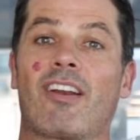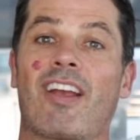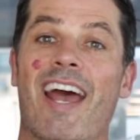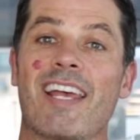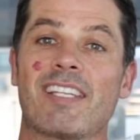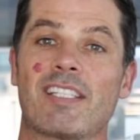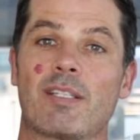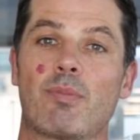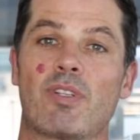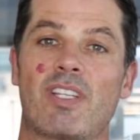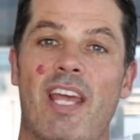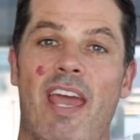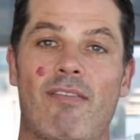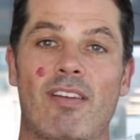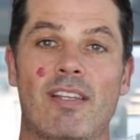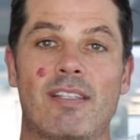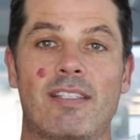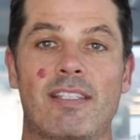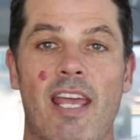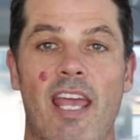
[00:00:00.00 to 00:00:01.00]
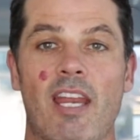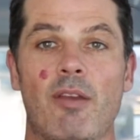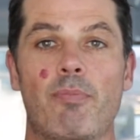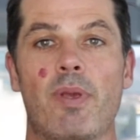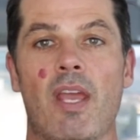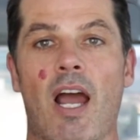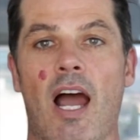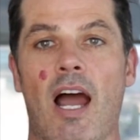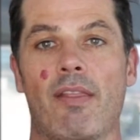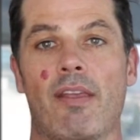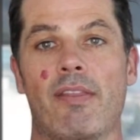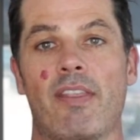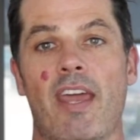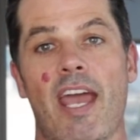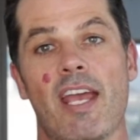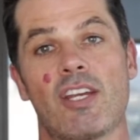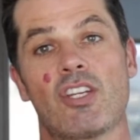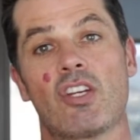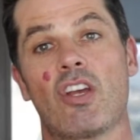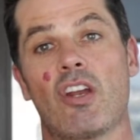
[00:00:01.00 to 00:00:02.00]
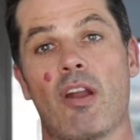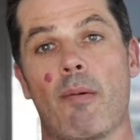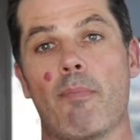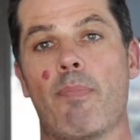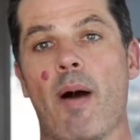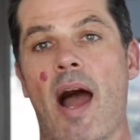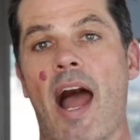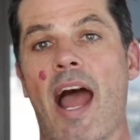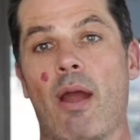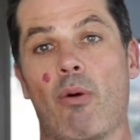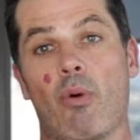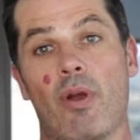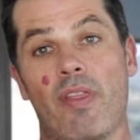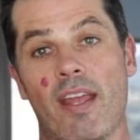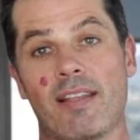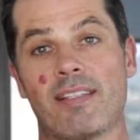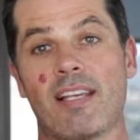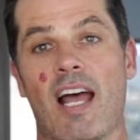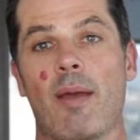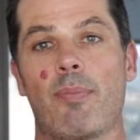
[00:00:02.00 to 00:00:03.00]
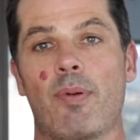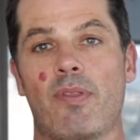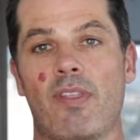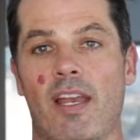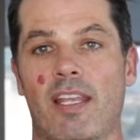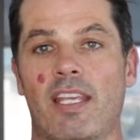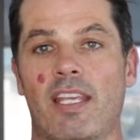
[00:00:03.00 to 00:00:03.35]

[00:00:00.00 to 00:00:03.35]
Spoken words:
customers have intent behind, that they're actually gonna buy when they type in that